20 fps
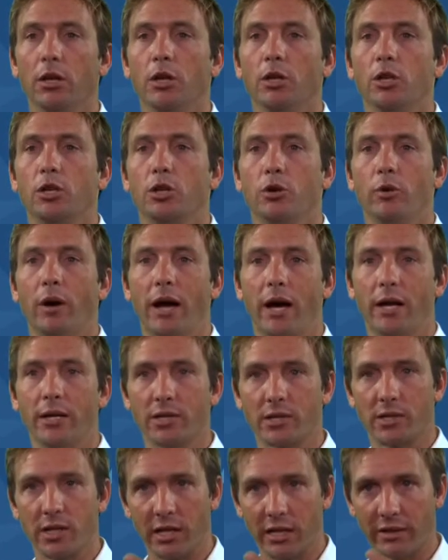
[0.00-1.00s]
to our
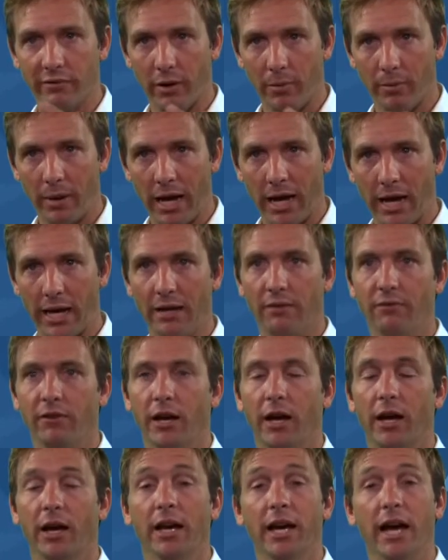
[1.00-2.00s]
understanding of our
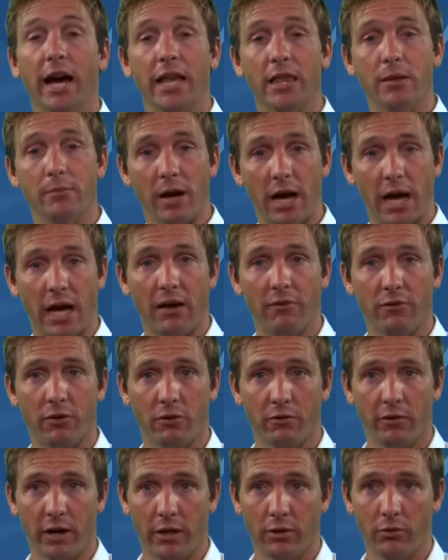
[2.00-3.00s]
behavior and the behavior
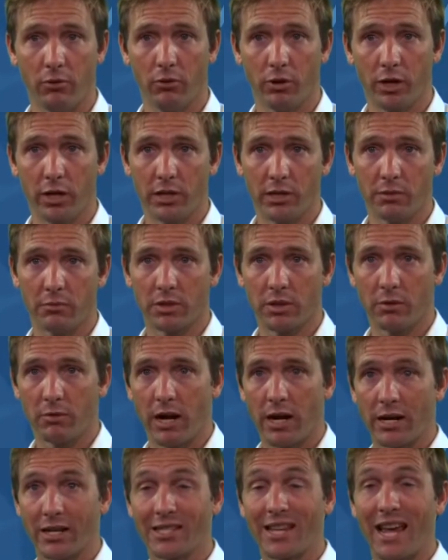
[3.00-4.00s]
of other organisms
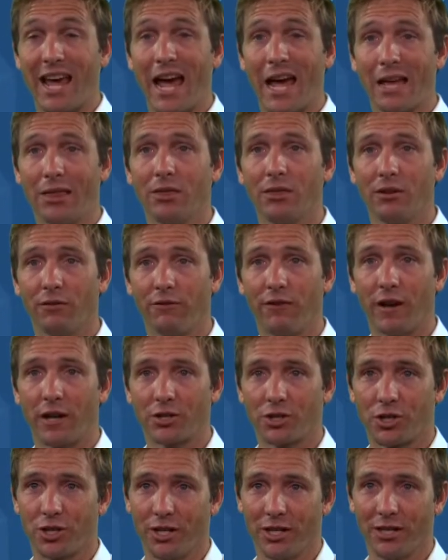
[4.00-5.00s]
around us, and the
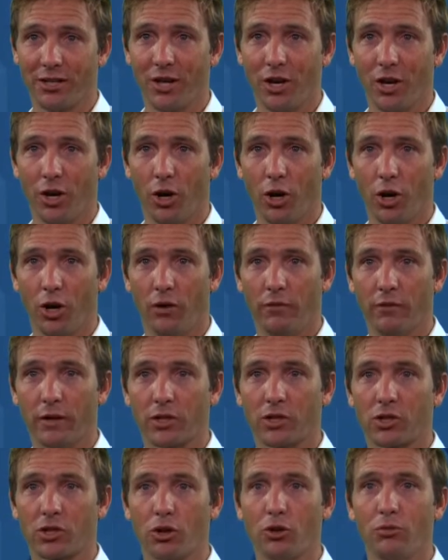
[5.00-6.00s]
functioning of
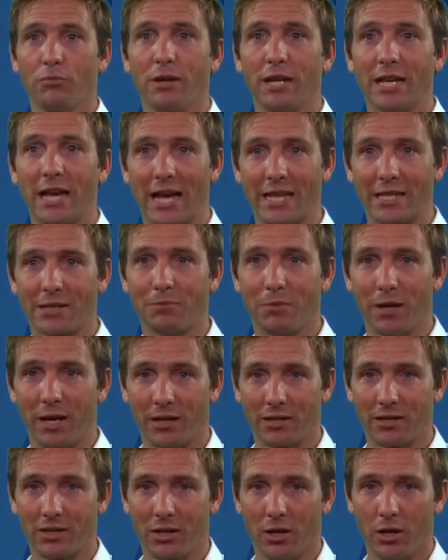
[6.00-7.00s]
so many
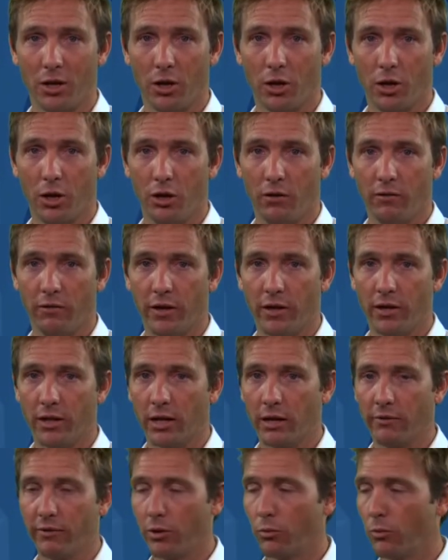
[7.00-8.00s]
aspects of the
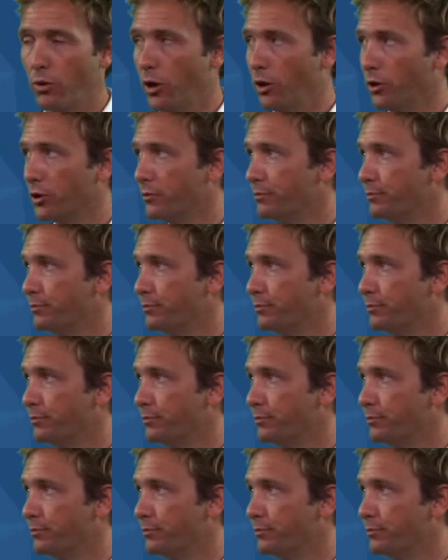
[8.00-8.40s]
living world.